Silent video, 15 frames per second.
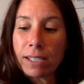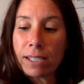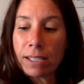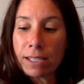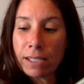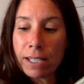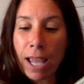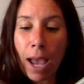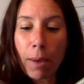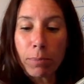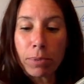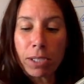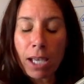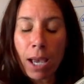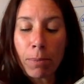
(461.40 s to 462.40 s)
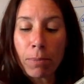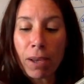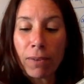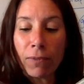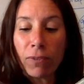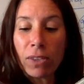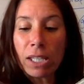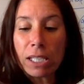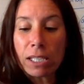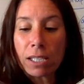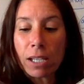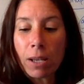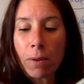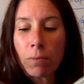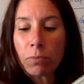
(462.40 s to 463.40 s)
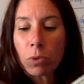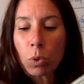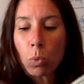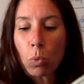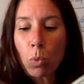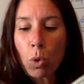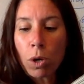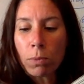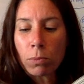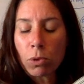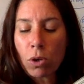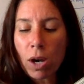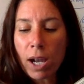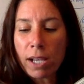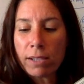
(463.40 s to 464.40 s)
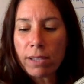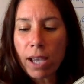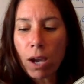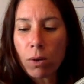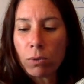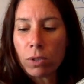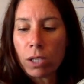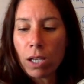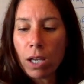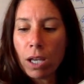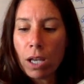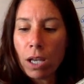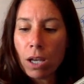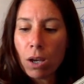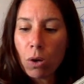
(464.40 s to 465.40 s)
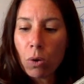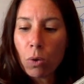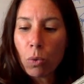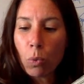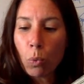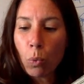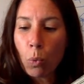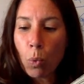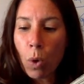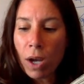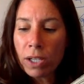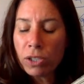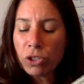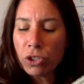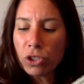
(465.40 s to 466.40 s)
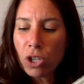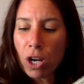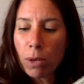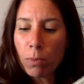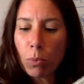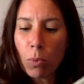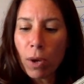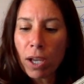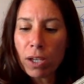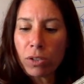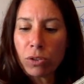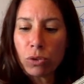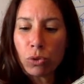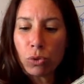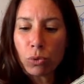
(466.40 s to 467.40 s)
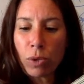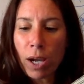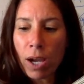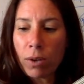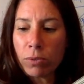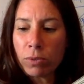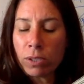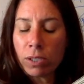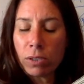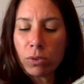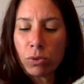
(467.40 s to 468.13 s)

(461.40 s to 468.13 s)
snaps at my feet. Warm cries out. One sharp wail drowned